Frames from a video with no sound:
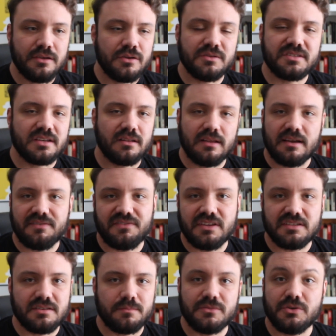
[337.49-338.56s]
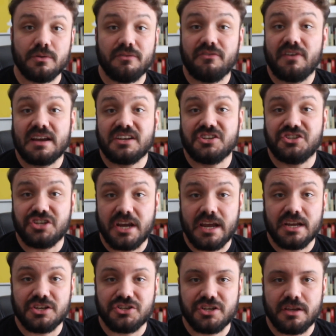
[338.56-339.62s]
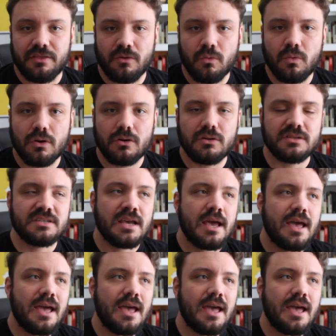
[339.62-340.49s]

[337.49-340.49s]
use their leftism to affect change in the world.